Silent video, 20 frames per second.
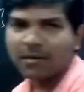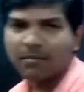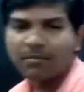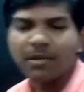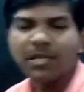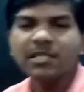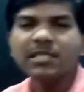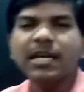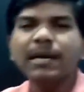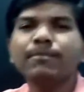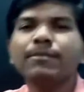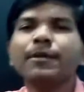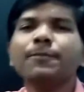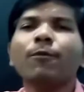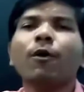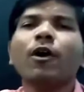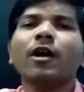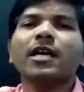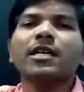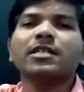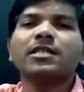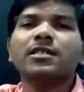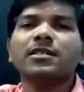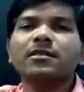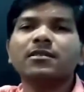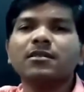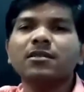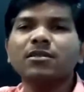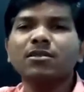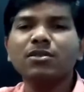means empty pocket.
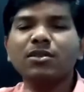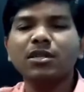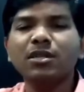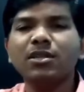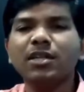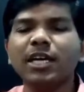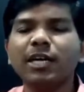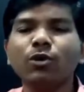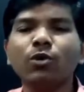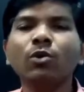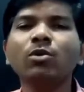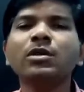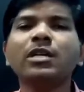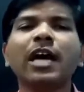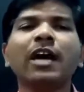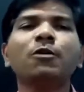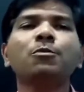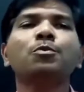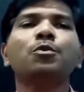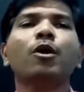They don't have